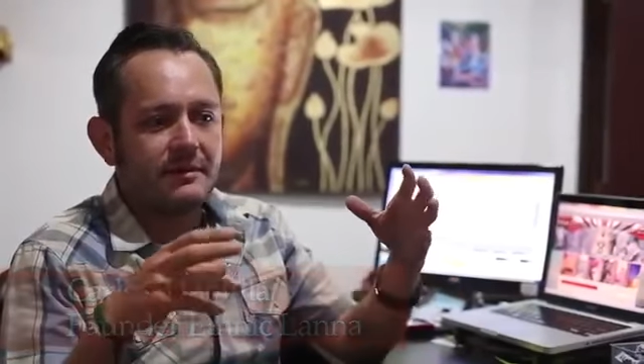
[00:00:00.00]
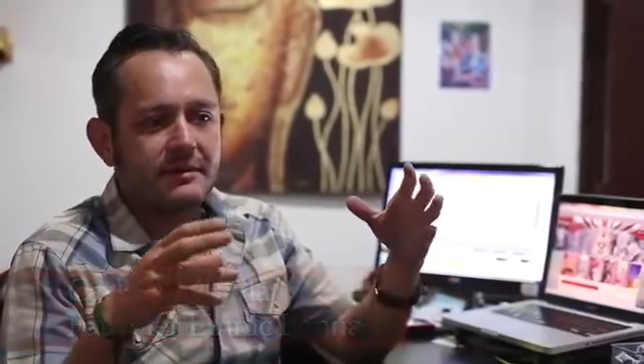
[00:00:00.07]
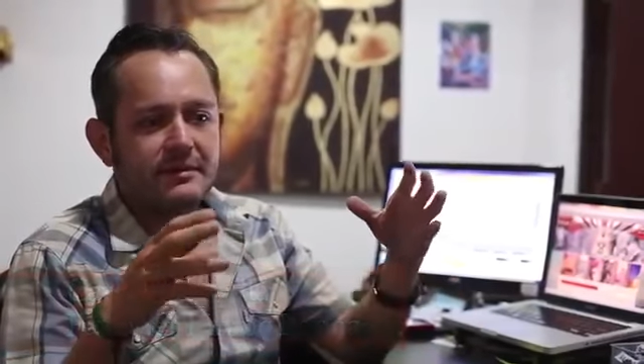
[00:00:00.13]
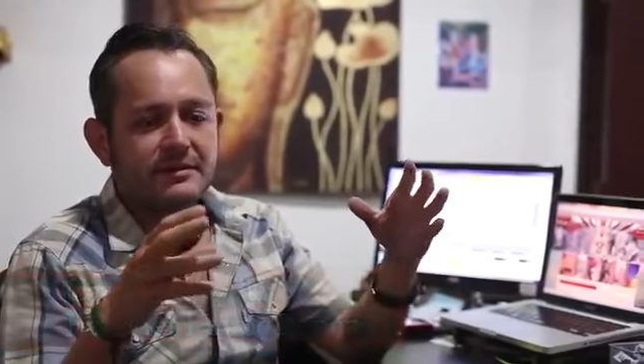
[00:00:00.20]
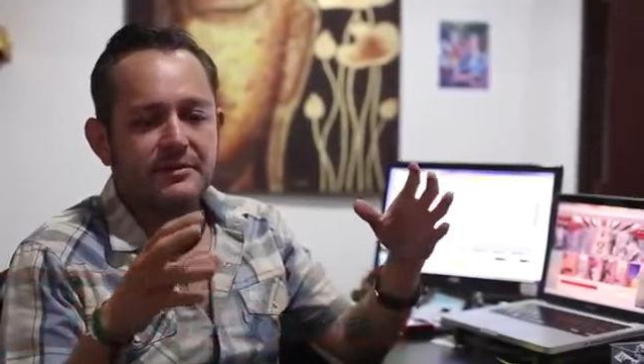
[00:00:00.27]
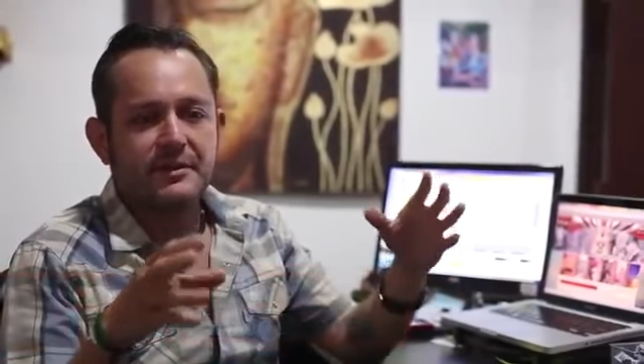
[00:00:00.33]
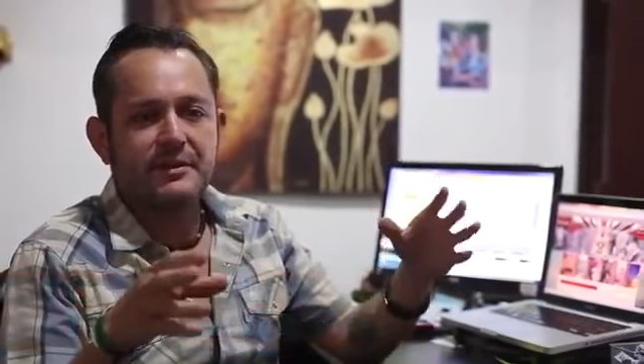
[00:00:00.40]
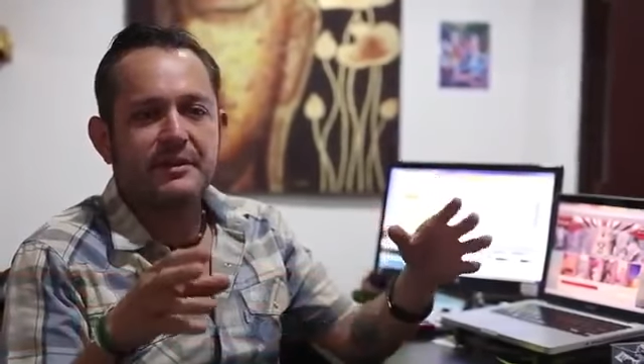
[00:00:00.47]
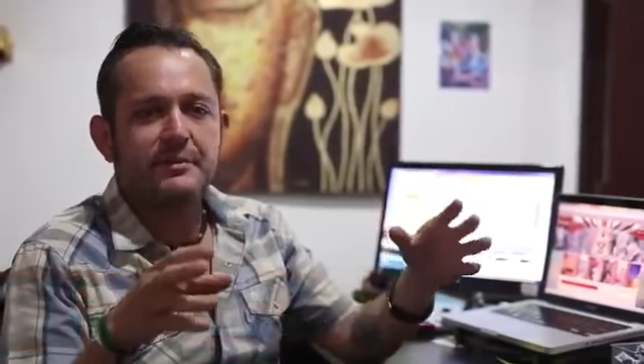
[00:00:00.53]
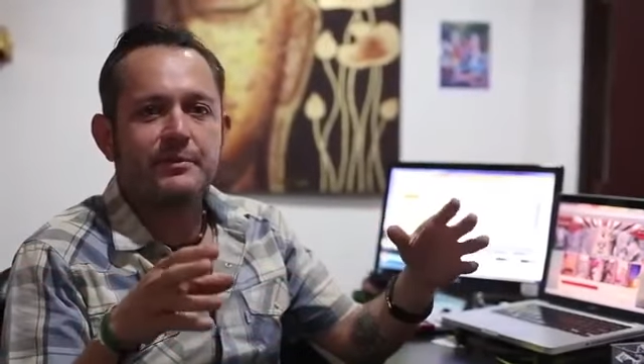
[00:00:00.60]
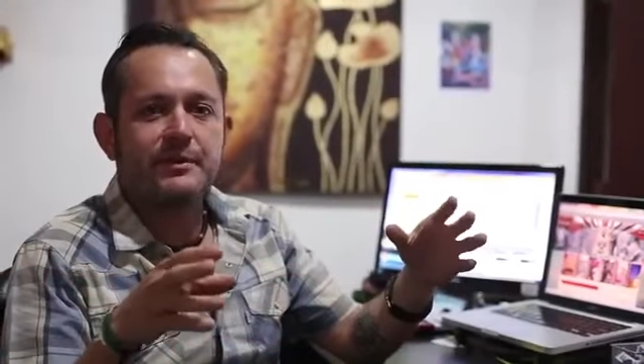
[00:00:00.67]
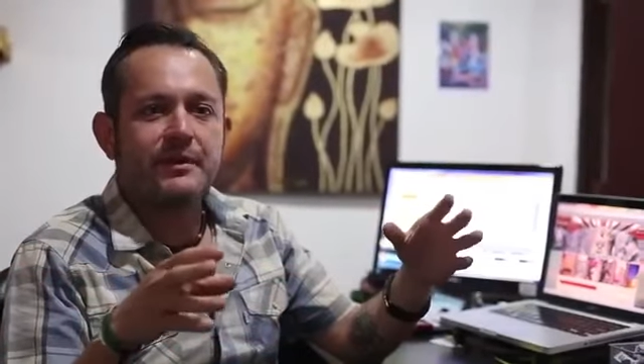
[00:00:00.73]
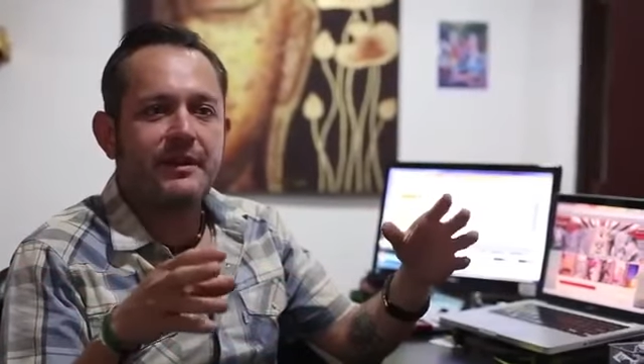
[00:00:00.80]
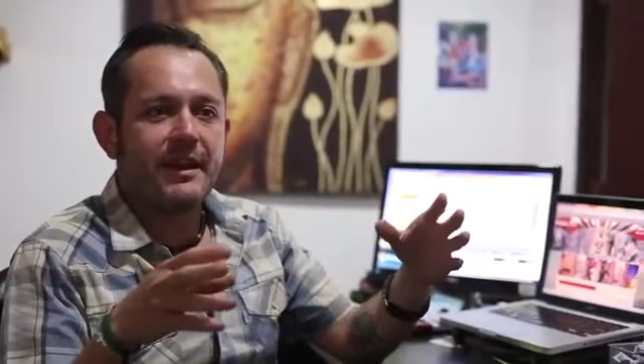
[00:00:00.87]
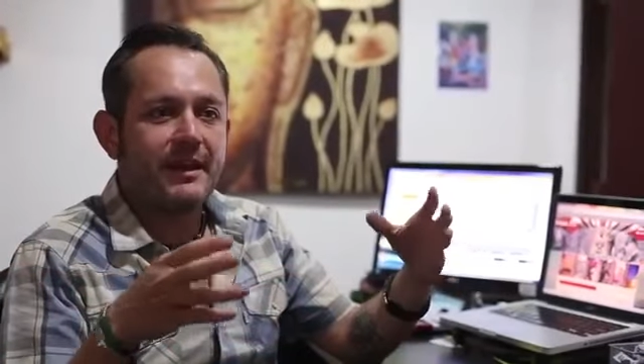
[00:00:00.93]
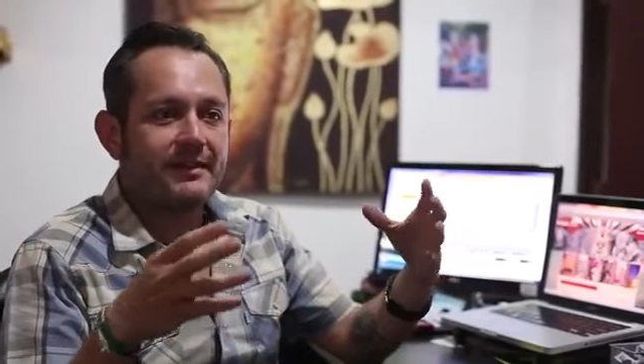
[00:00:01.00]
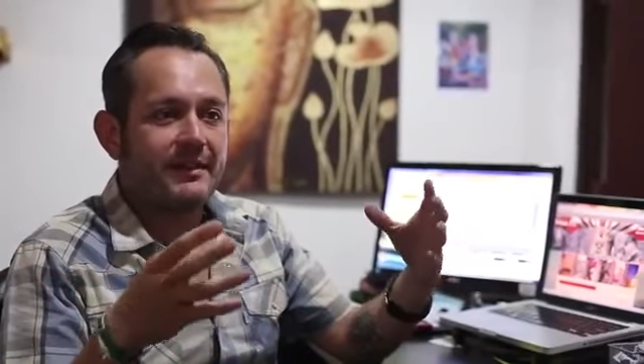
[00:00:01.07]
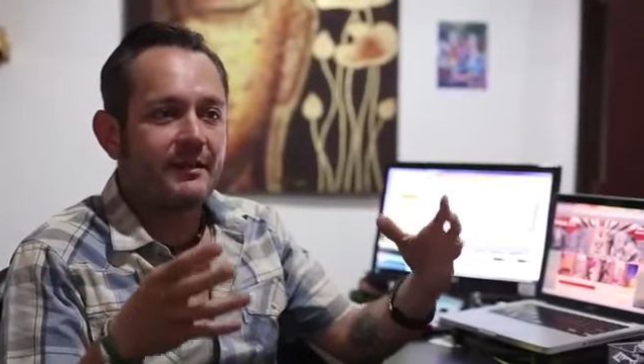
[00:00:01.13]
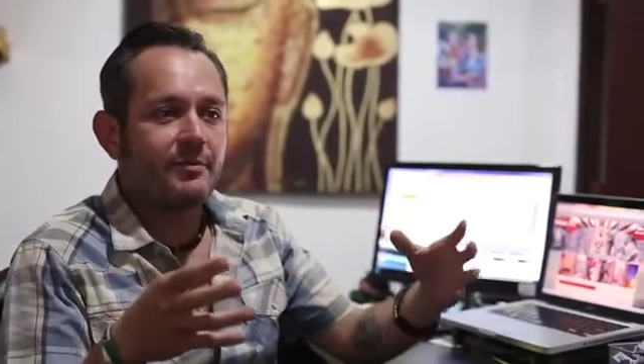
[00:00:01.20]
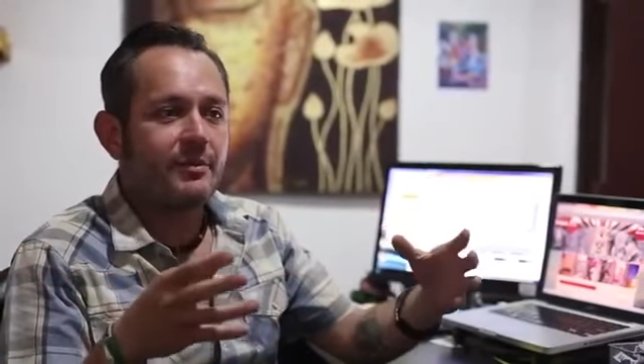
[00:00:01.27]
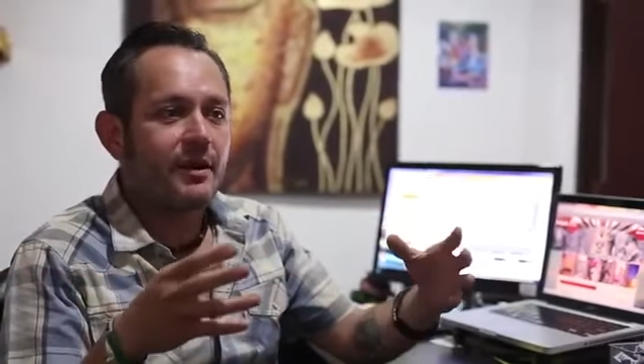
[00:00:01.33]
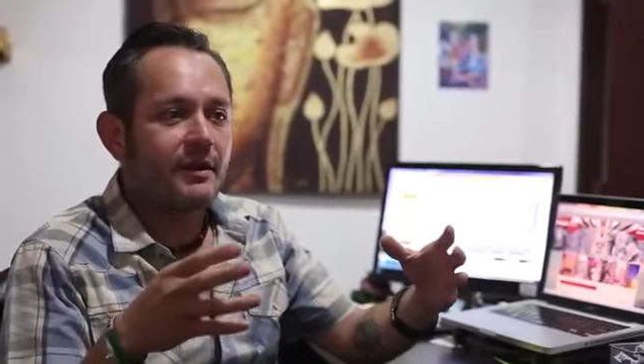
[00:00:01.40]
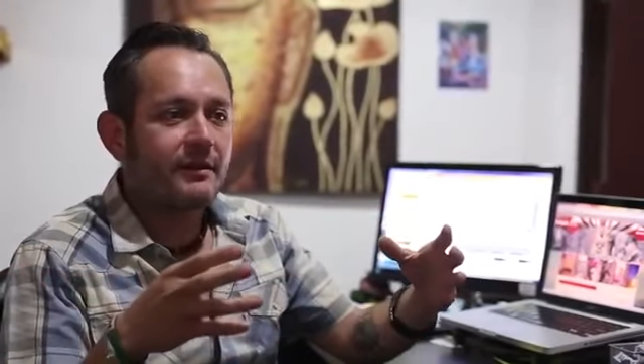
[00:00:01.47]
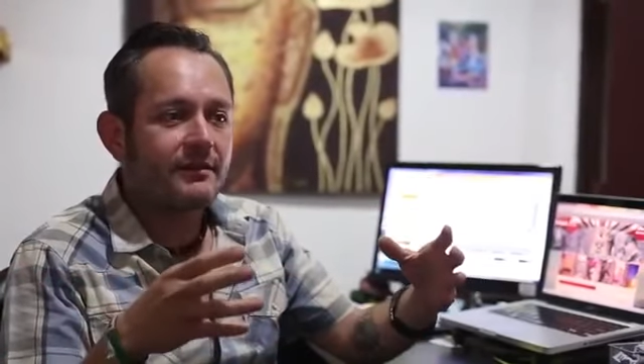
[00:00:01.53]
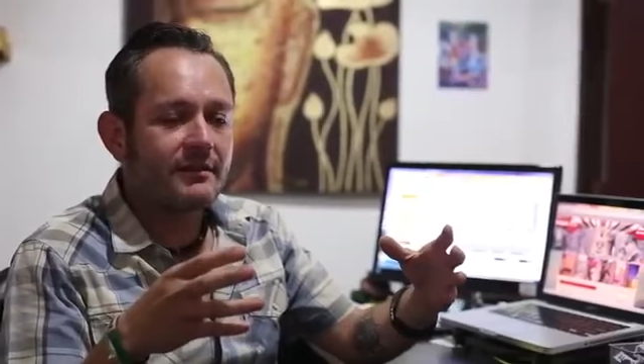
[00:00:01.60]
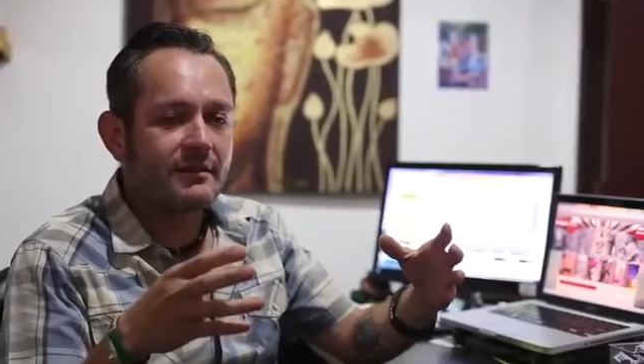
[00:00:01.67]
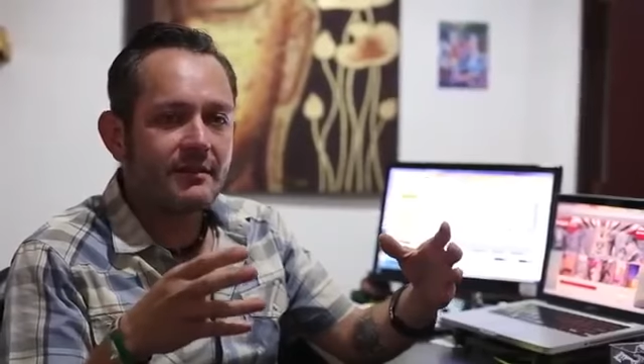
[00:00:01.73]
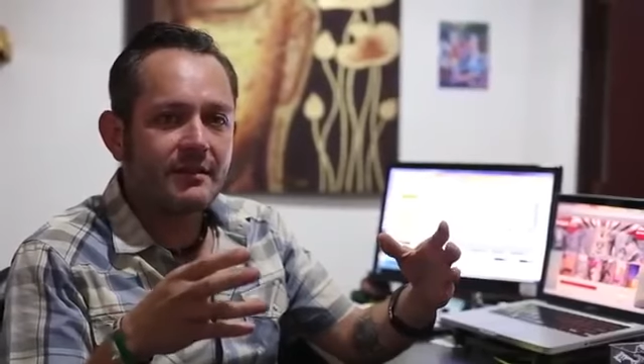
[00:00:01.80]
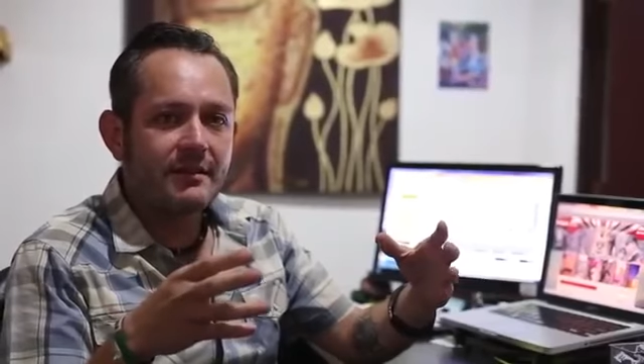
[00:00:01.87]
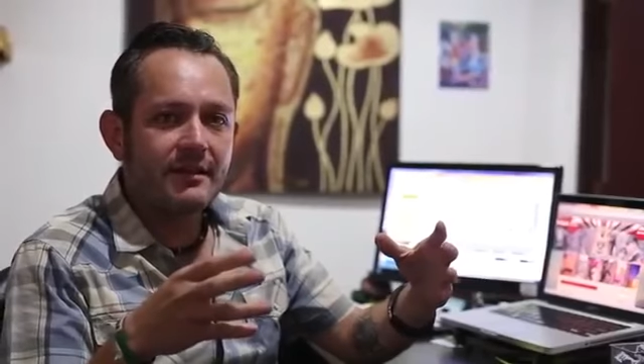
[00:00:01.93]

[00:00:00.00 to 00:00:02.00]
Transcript: strictly with ethnic products